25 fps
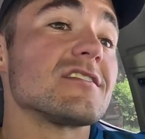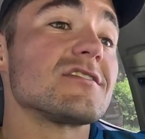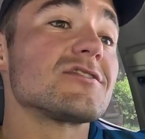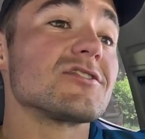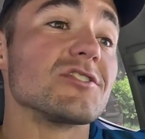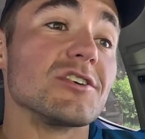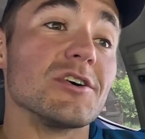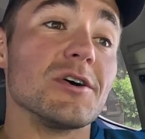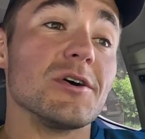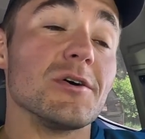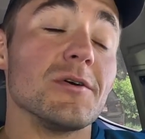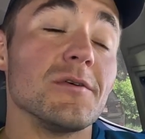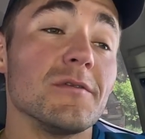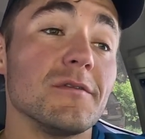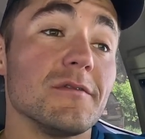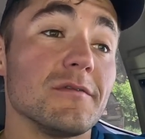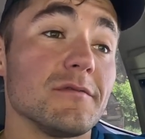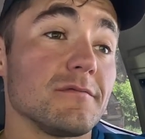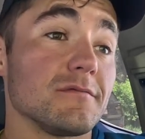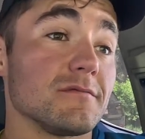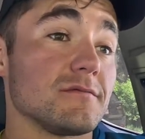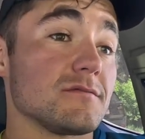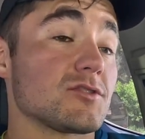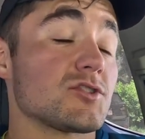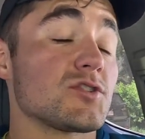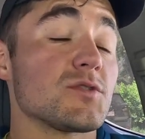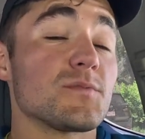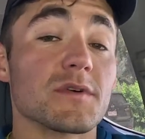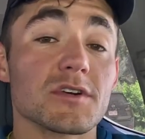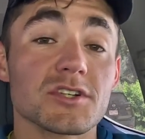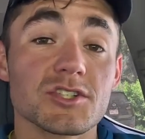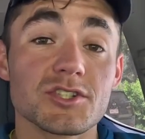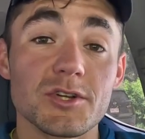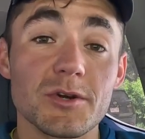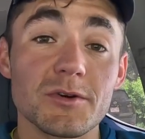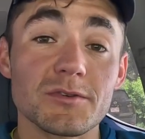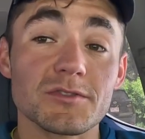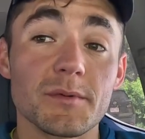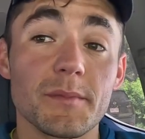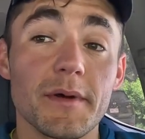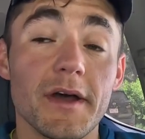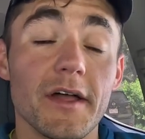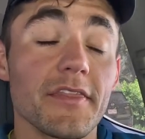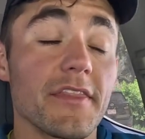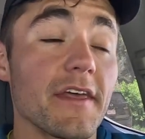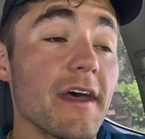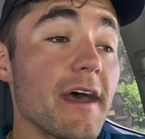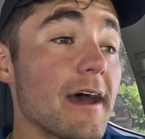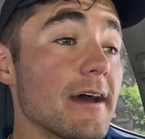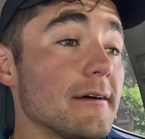So super stoked
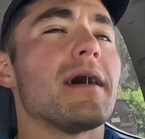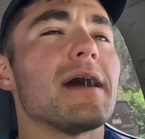about that.